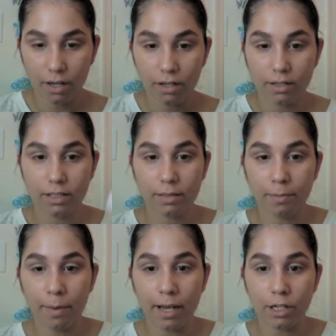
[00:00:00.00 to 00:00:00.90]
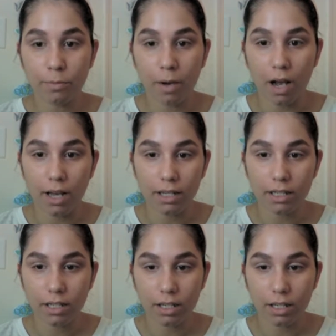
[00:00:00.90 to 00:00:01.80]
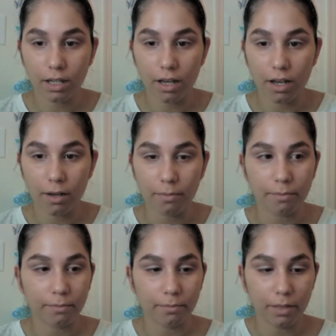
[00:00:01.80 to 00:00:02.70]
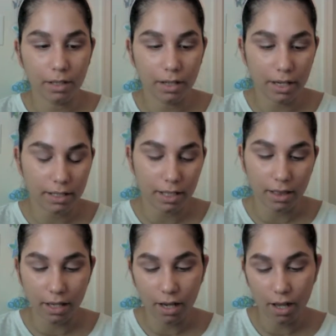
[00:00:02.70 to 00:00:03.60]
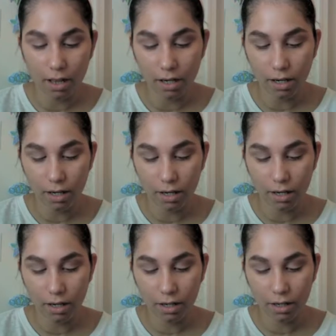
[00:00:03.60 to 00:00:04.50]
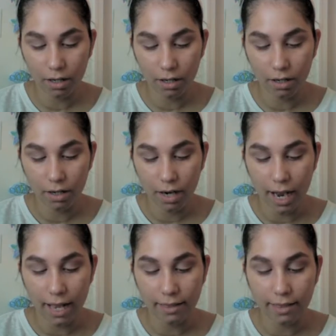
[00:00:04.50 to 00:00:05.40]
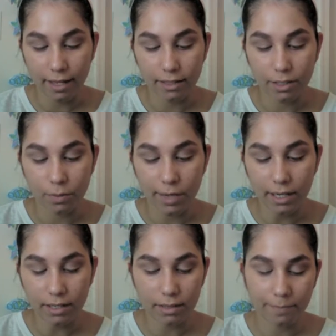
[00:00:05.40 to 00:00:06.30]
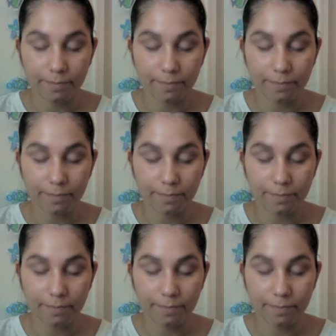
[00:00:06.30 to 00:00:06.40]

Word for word: Fudge Pot. Um, it's in the color Ain't That Sweet.